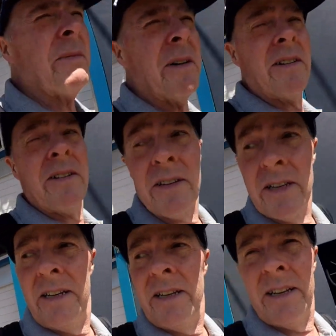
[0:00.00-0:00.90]
because of
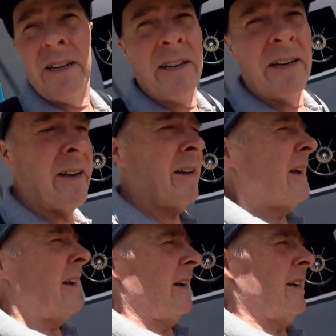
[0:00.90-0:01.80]
the uh,
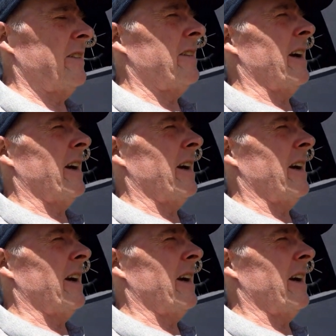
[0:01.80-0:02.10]
it's